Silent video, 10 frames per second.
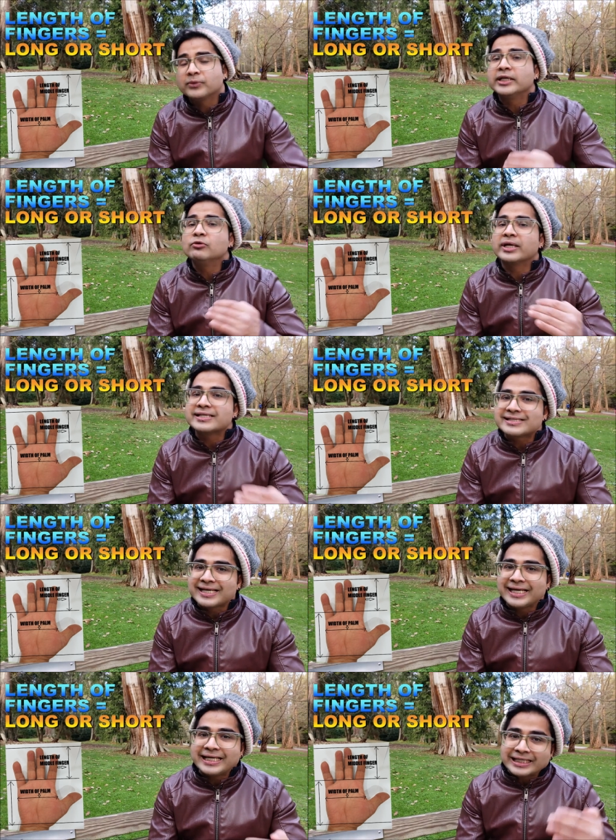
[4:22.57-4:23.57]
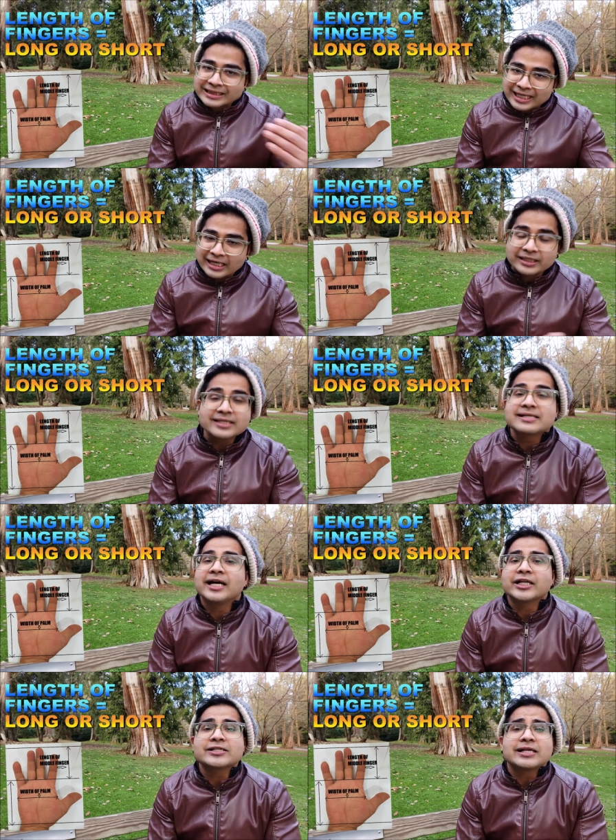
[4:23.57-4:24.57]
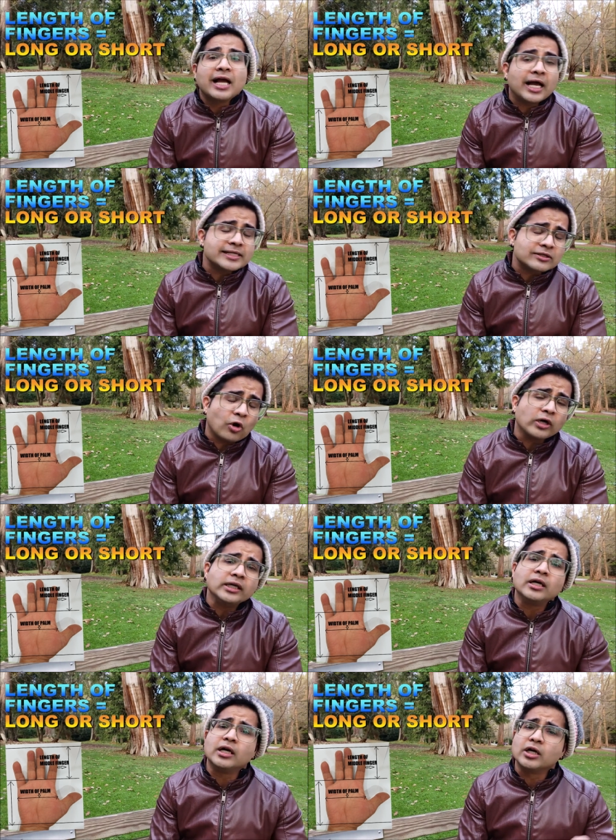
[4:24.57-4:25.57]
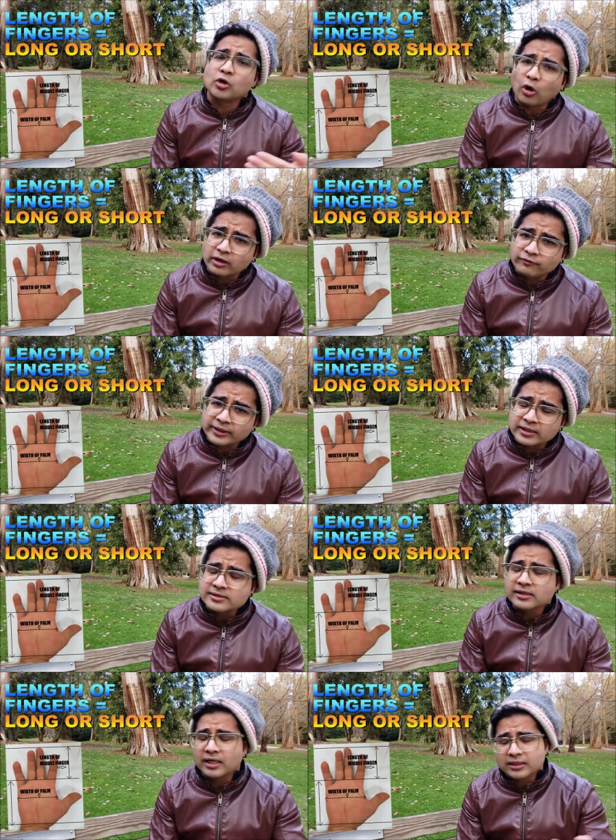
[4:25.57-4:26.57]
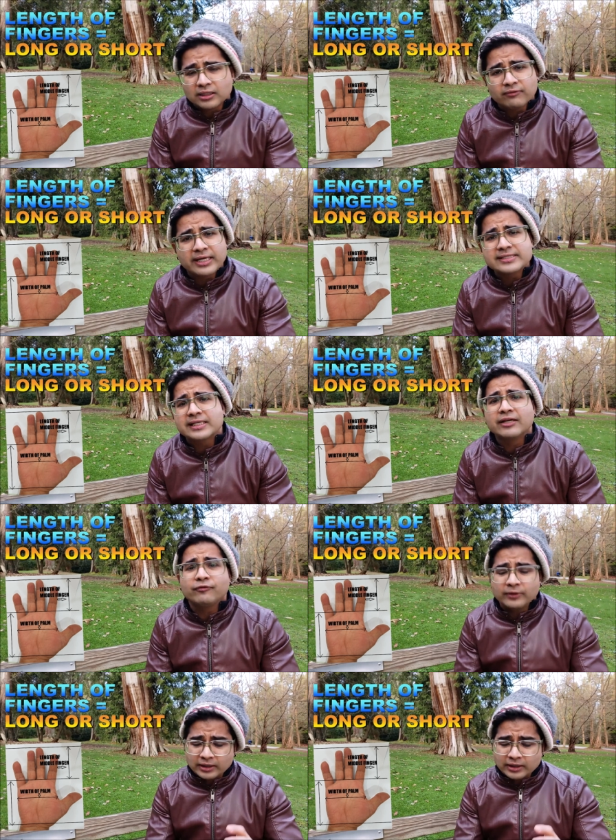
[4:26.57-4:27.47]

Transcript: then you can say that this hand has got longer fingers. Otherwise, if